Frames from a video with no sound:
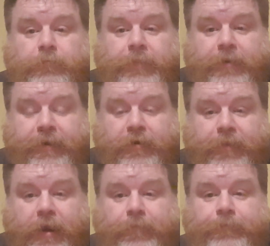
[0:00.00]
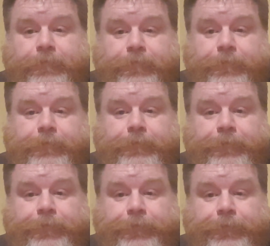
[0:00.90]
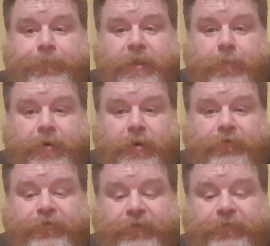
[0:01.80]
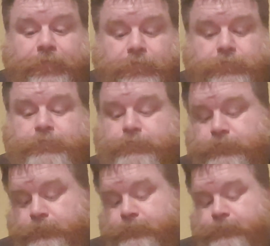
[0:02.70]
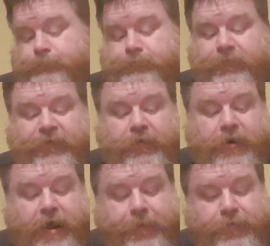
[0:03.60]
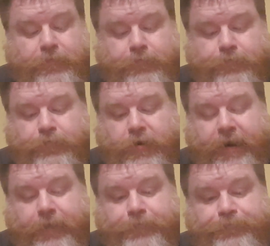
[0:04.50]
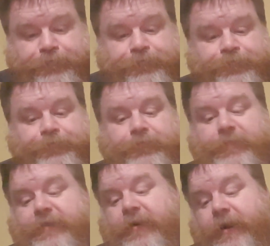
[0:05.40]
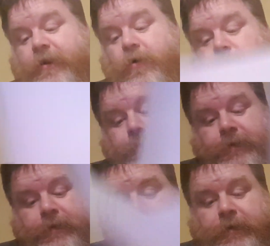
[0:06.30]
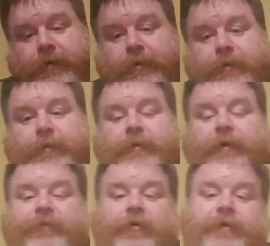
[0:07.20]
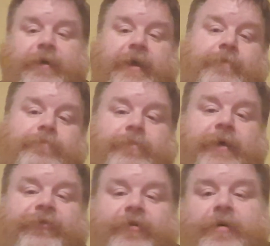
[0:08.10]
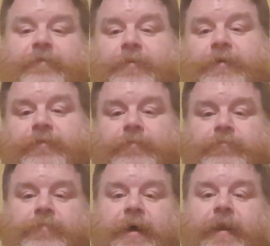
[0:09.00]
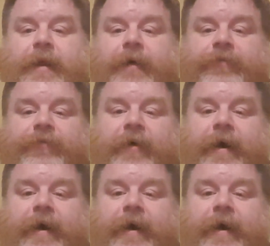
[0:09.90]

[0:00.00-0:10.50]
be the bigger man. Apologise. It's not going to happen, but hey, there you go. That's RTE, that's your government, and that's